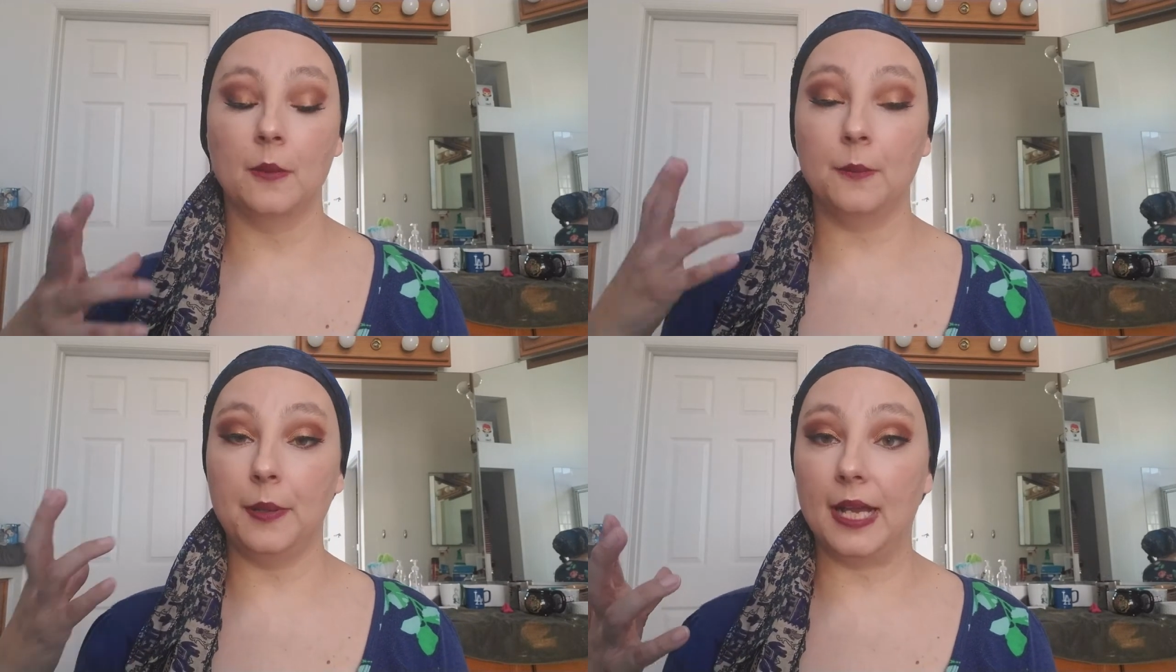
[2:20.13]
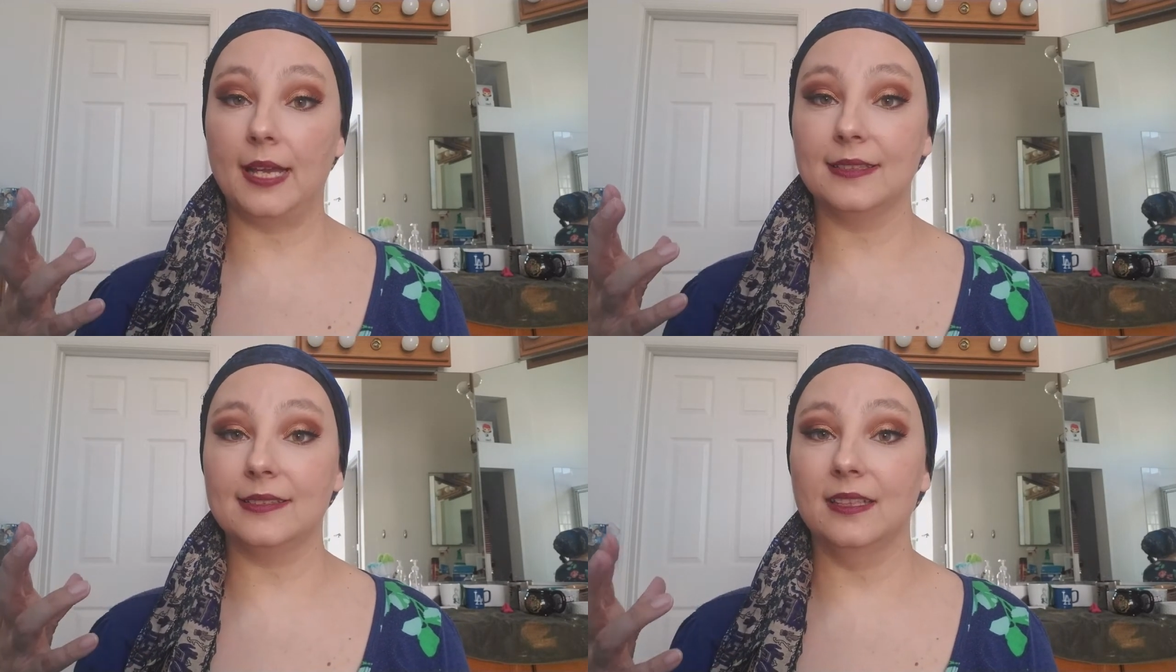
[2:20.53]

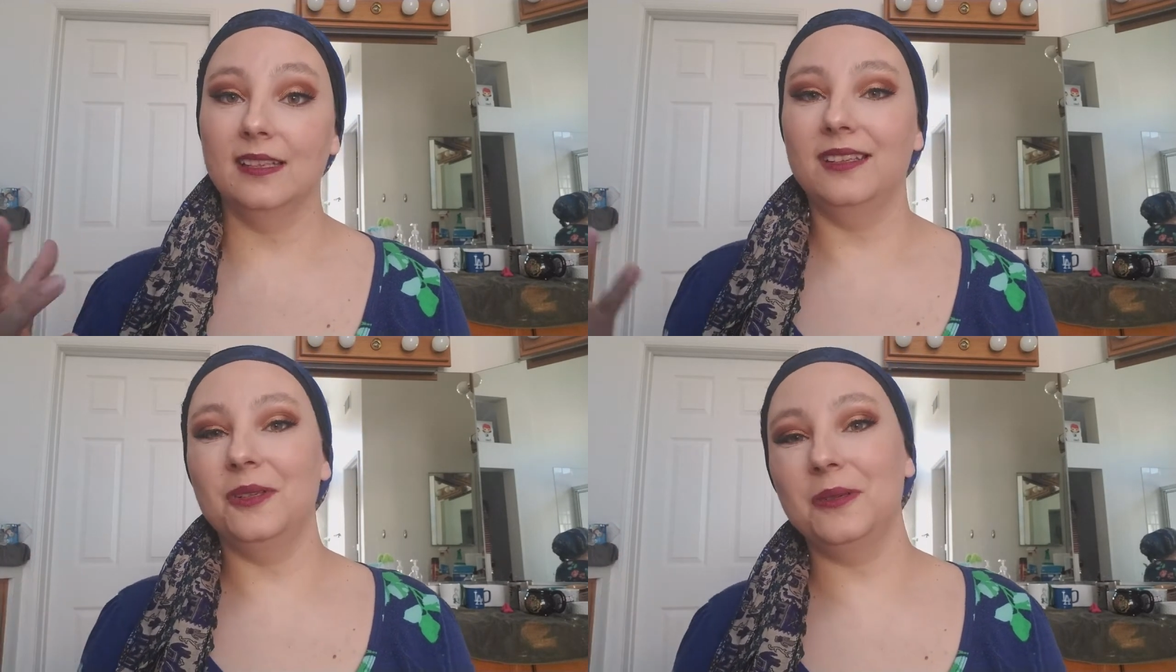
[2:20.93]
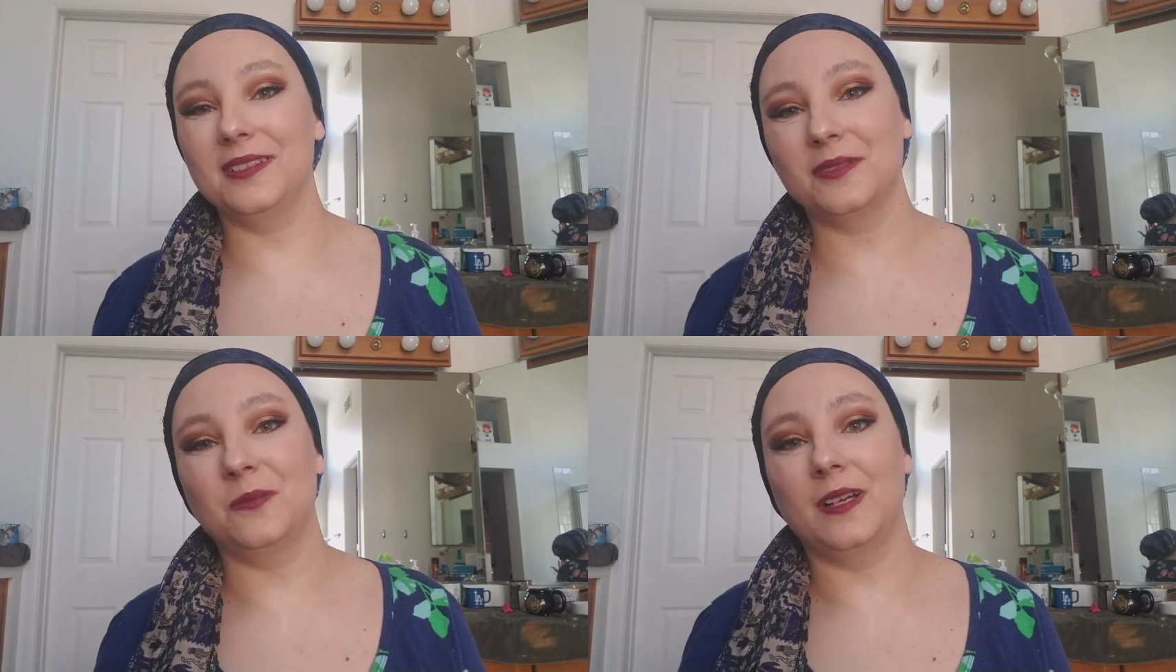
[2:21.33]
but who
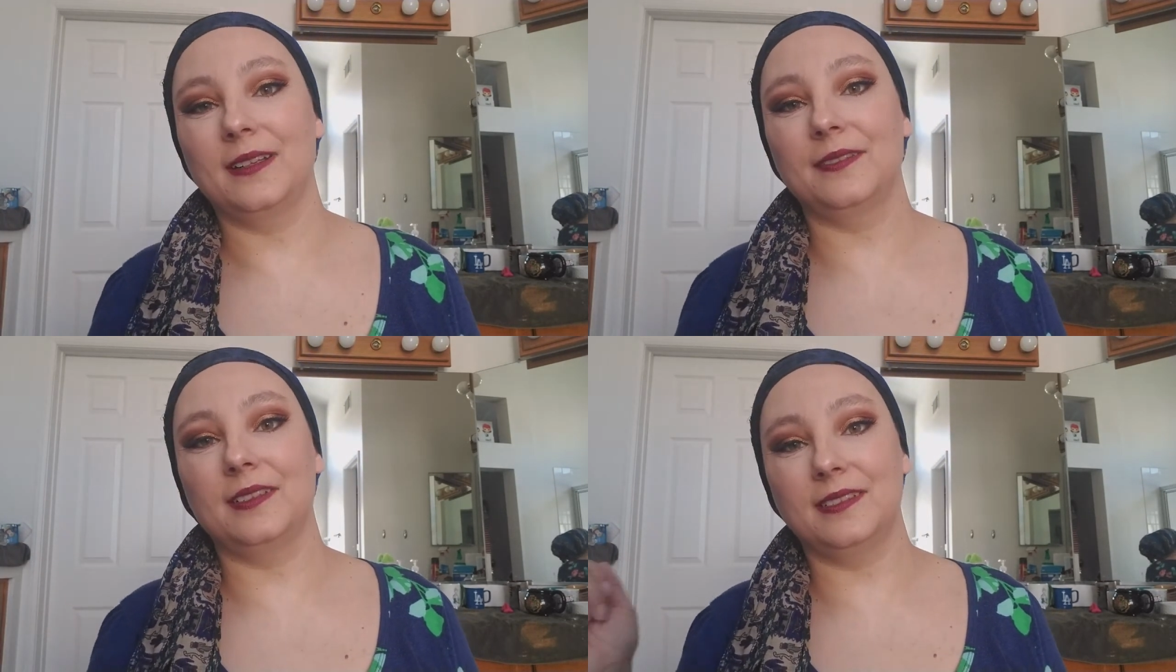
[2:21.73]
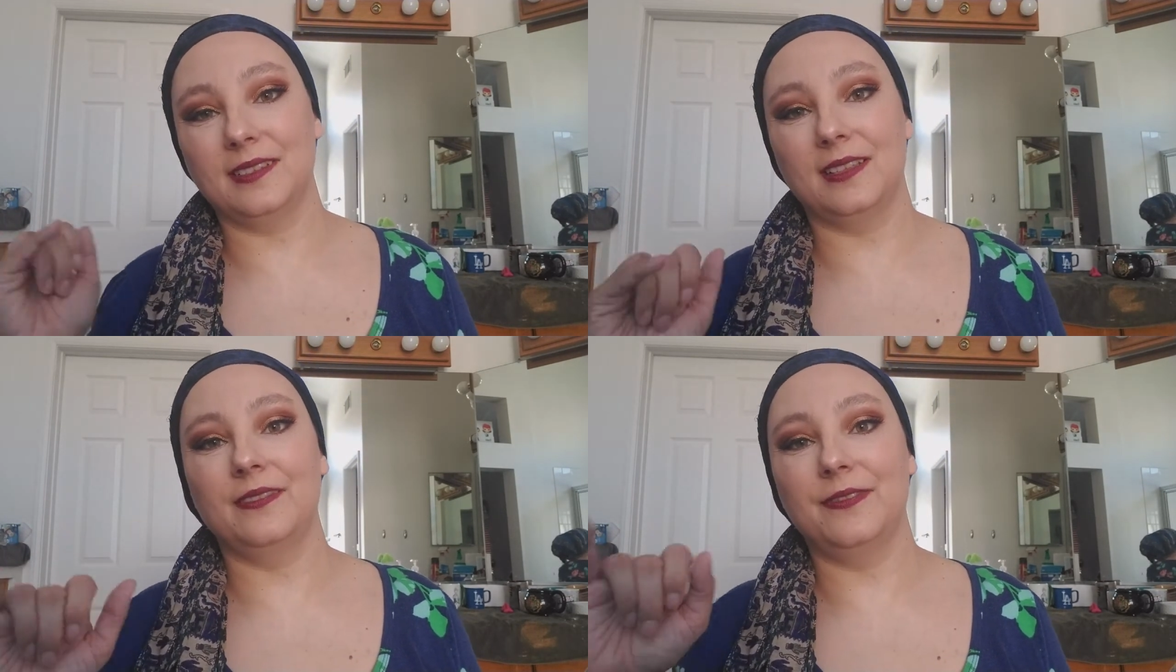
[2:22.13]
doesn't want
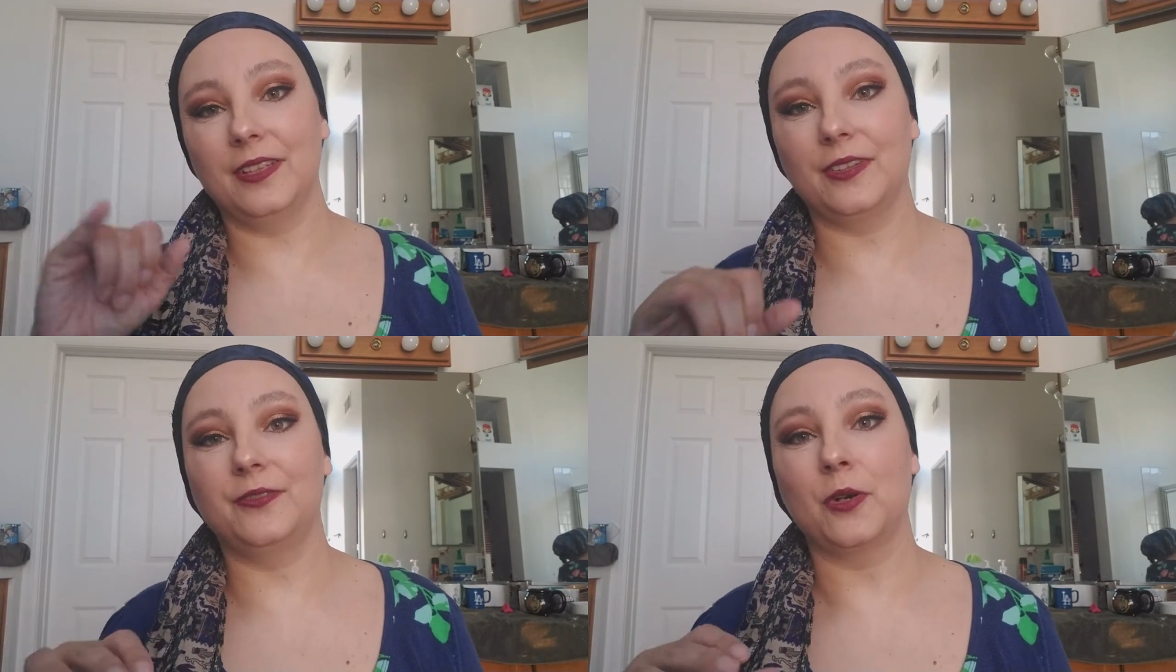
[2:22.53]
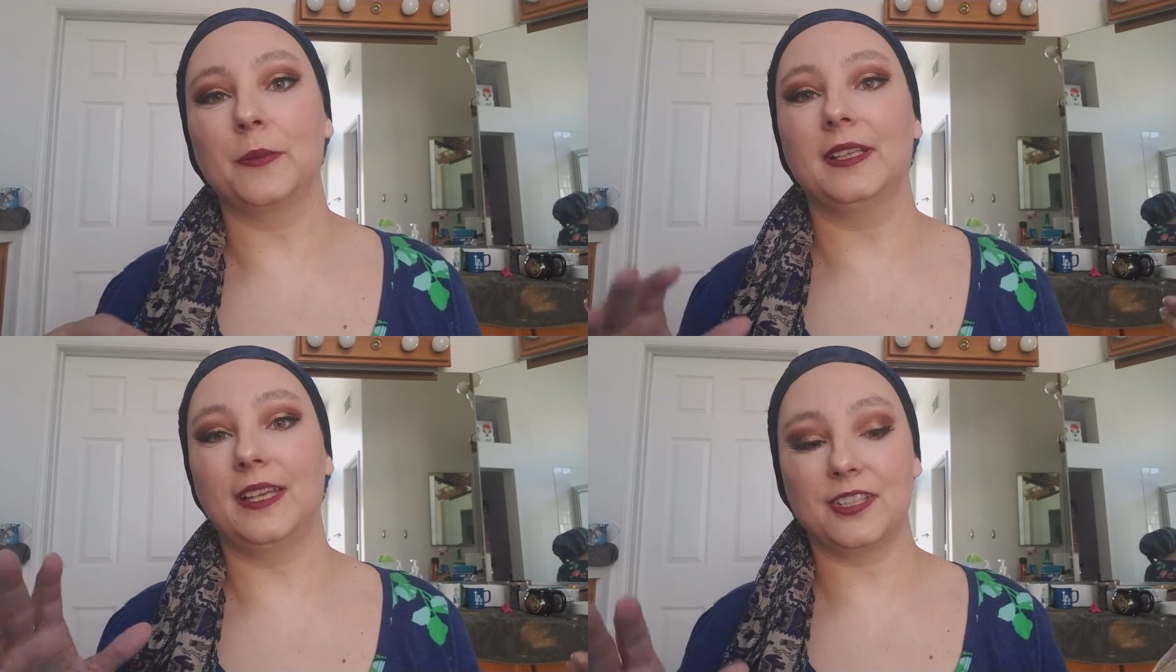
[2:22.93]
to feel the
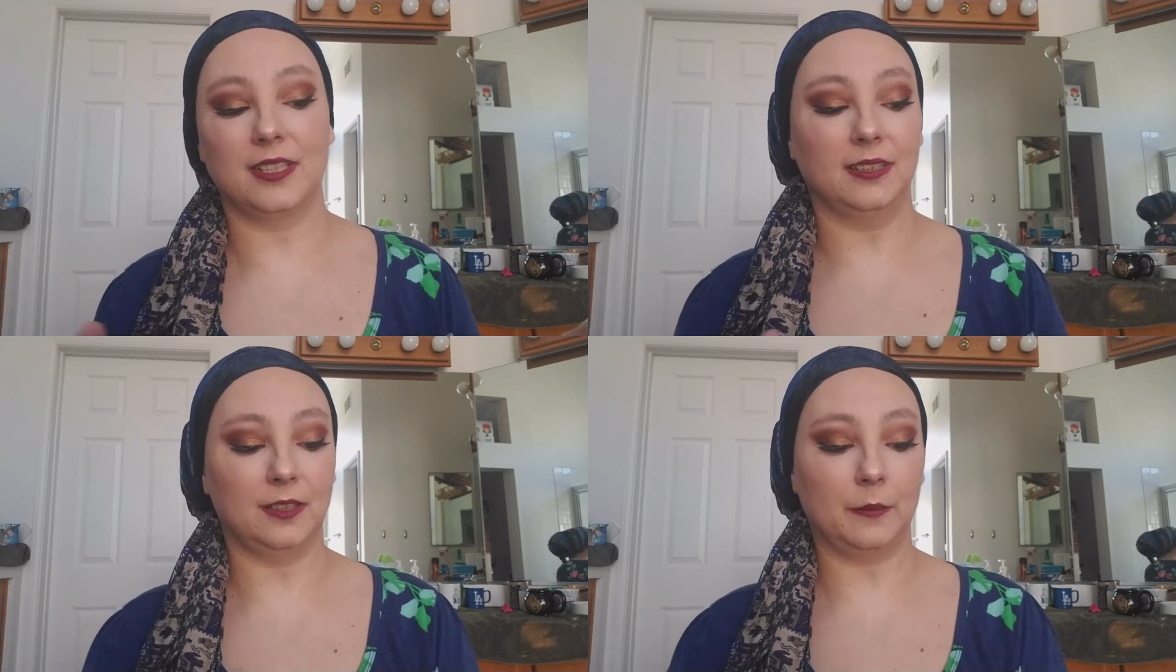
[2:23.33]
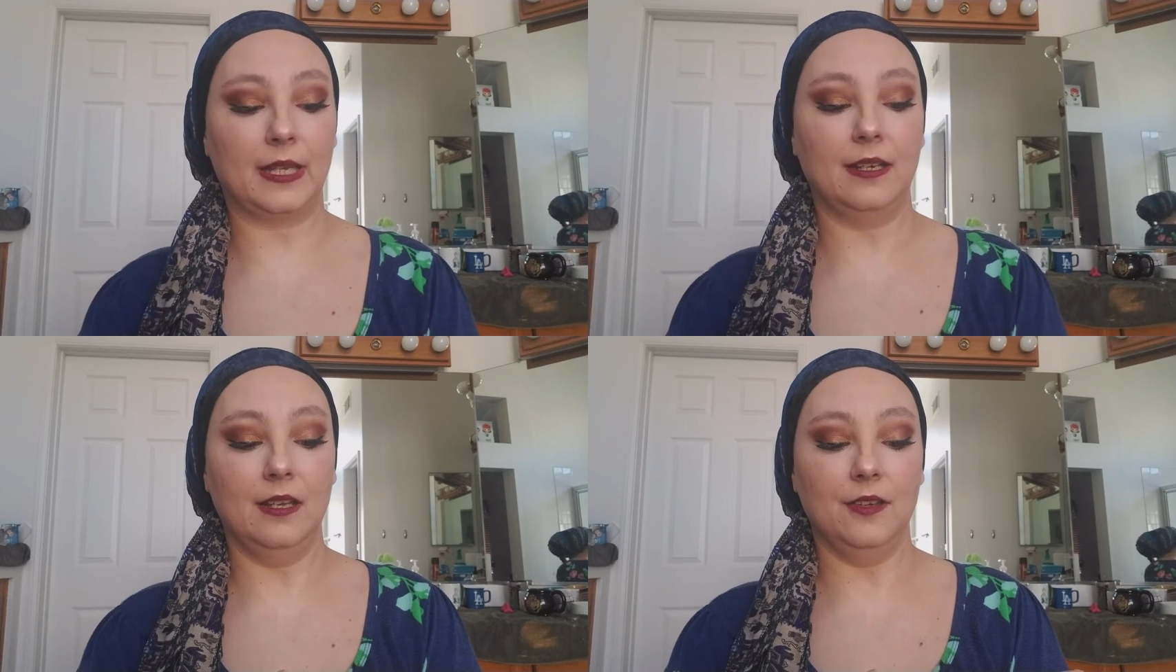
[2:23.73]
formulation a little bit?